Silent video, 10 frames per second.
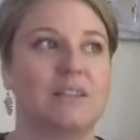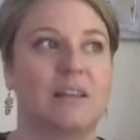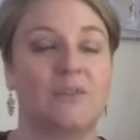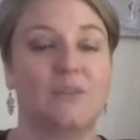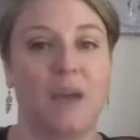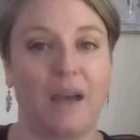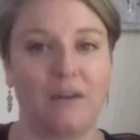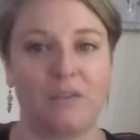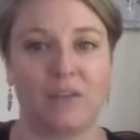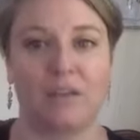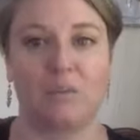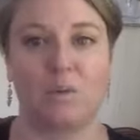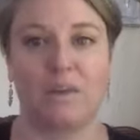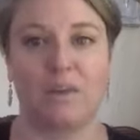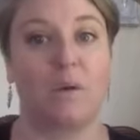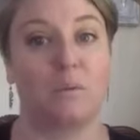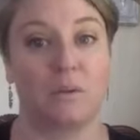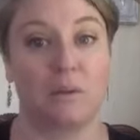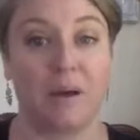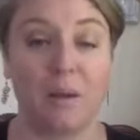And if you have like a one that went
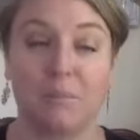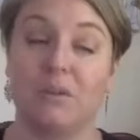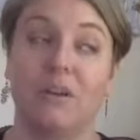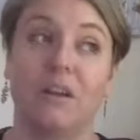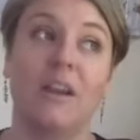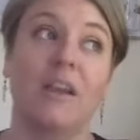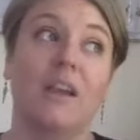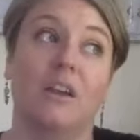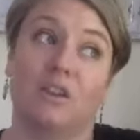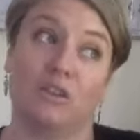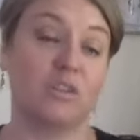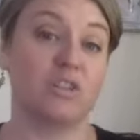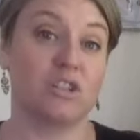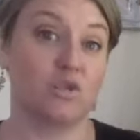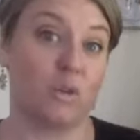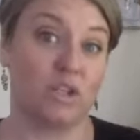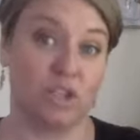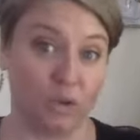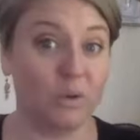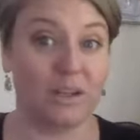really popular, you can just
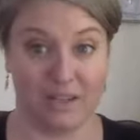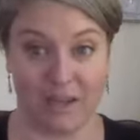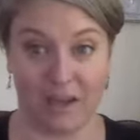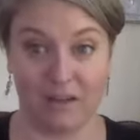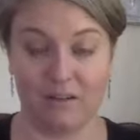redo it again.